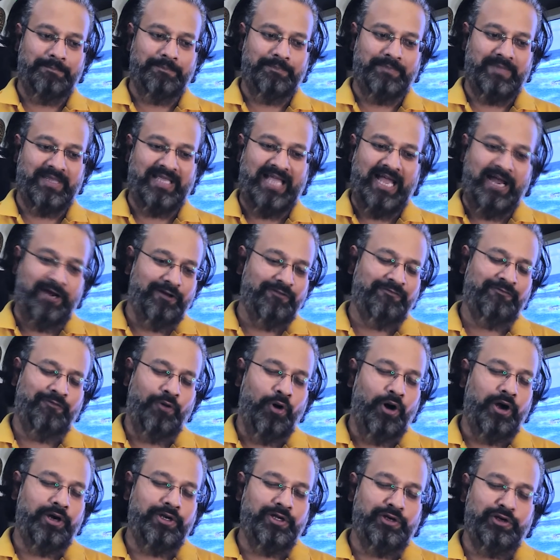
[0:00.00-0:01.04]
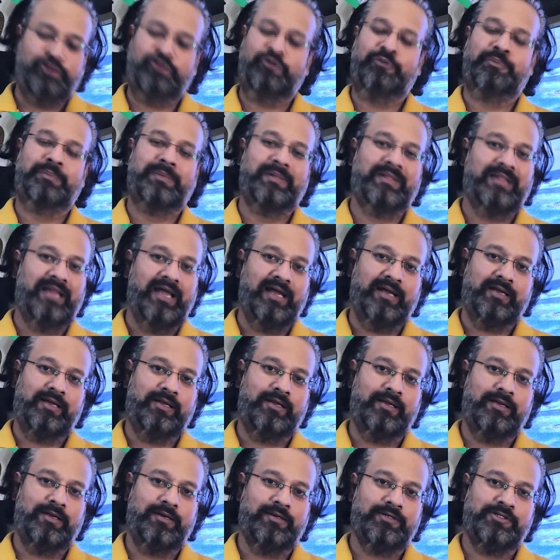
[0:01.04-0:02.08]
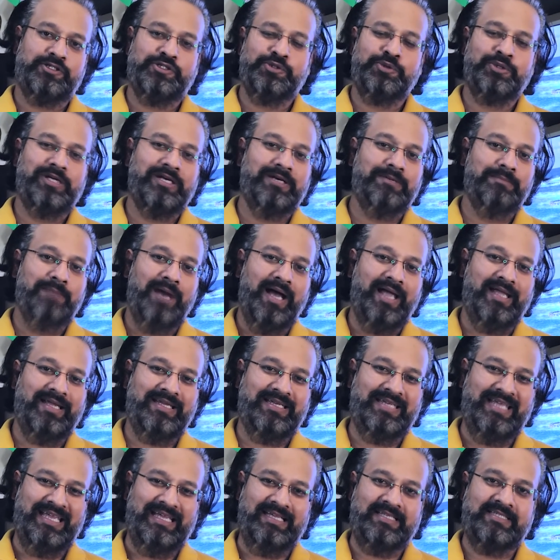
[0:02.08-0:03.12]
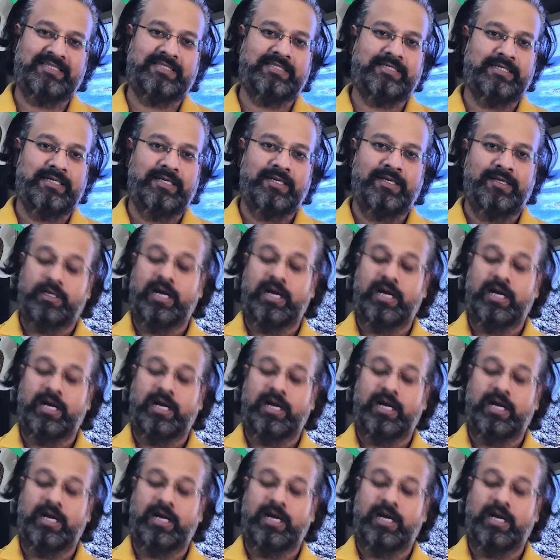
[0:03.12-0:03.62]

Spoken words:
the kind of audio equipment that suited my taste.